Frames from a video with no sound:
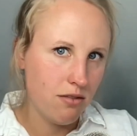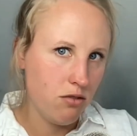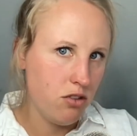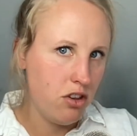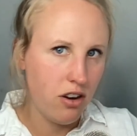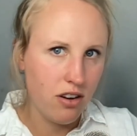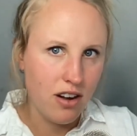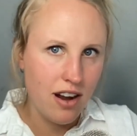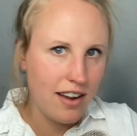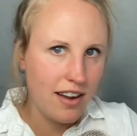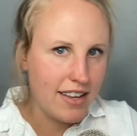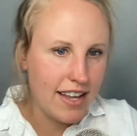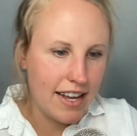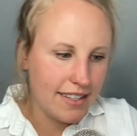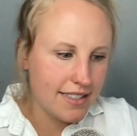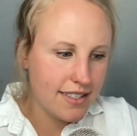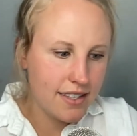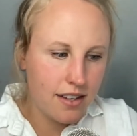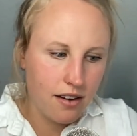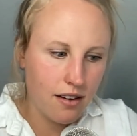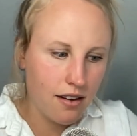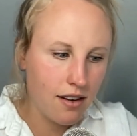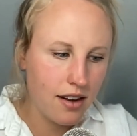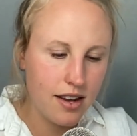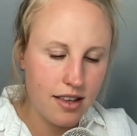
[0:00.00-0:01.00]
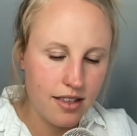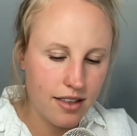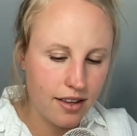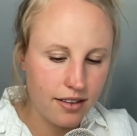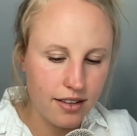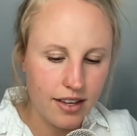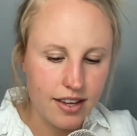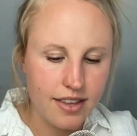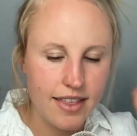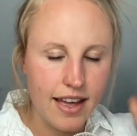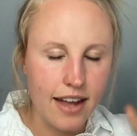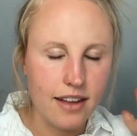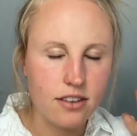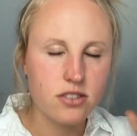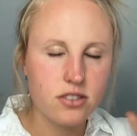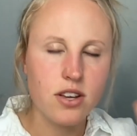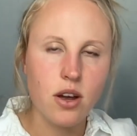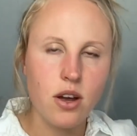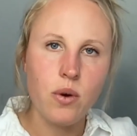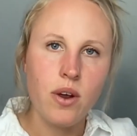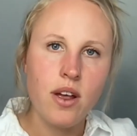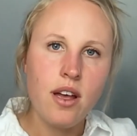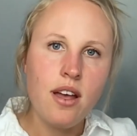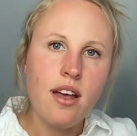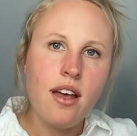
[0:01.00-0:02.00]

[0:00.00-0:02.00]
You're not guessing or anything like that. So